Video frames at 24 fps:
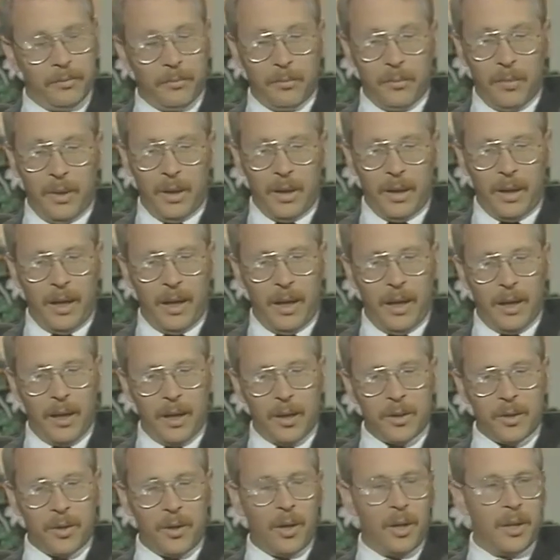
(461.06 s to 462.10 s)
Again,
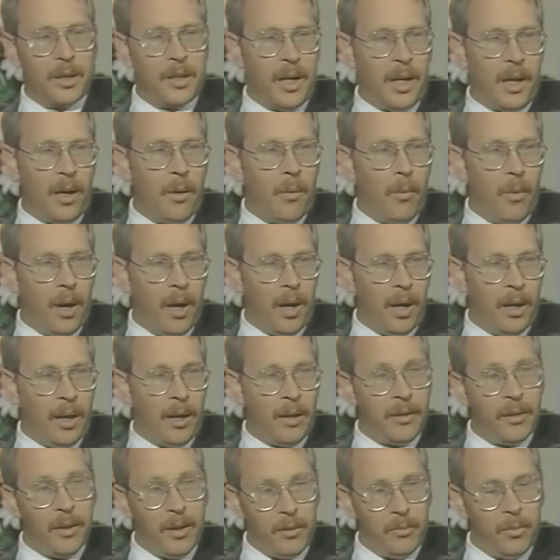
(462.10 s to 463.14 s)
it's going to take a while, I
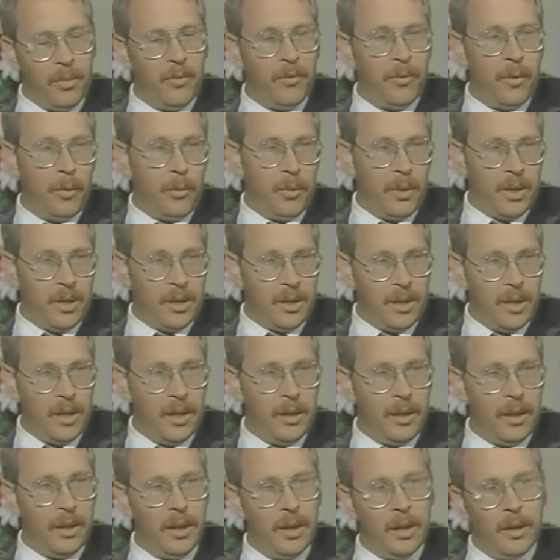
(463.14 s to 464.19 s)
think, before we see
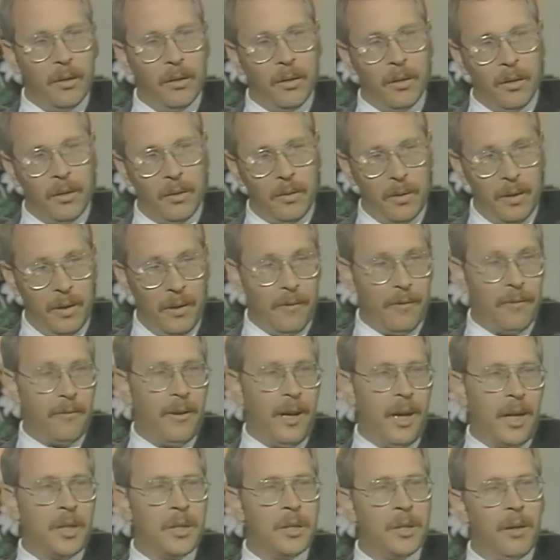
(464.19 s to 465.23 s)
the
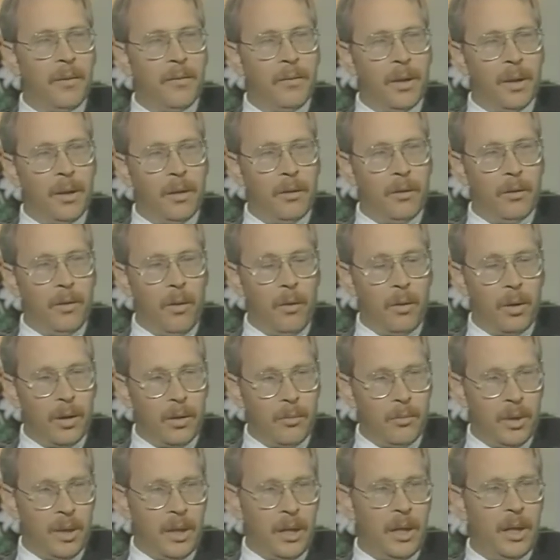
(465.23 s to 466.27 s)
effects of it, only
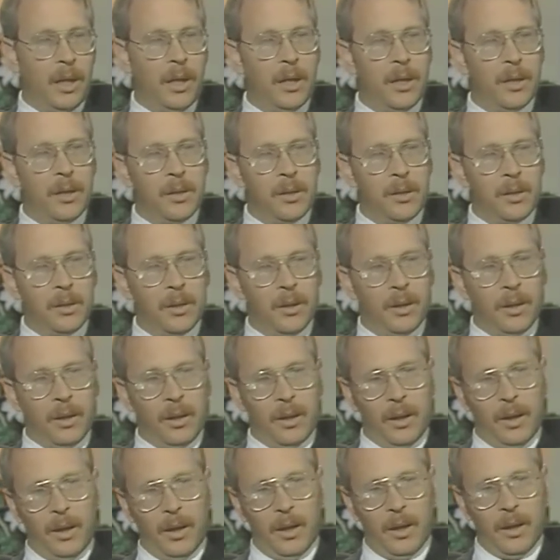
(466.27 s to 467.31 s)
because
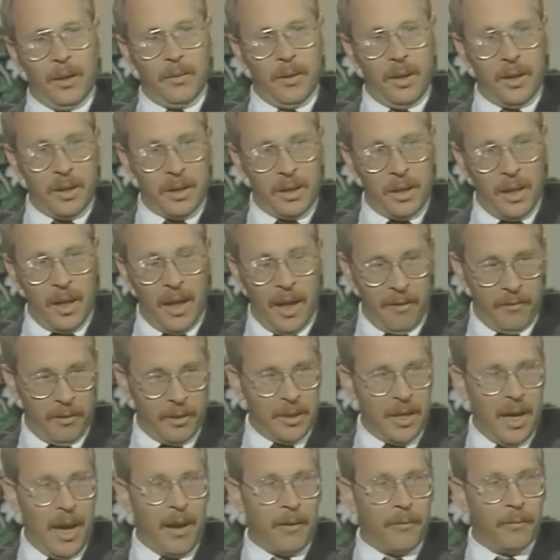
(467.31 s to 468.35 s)
they still have a
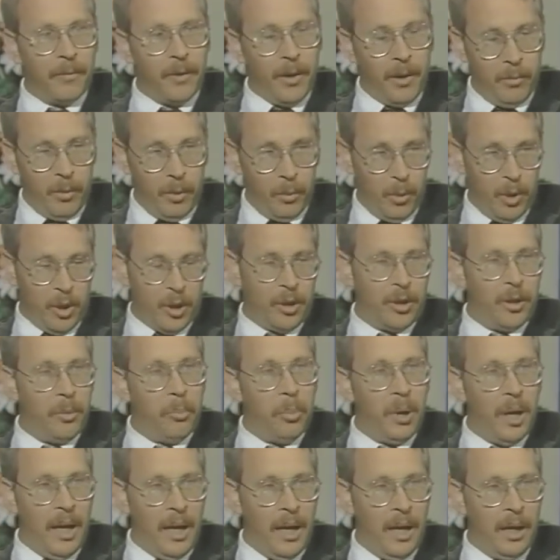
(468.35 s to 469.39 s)
time frame in which to
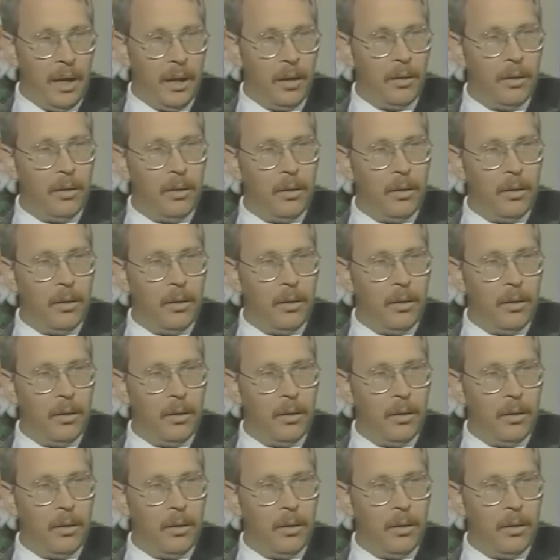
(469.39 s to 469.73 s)
pay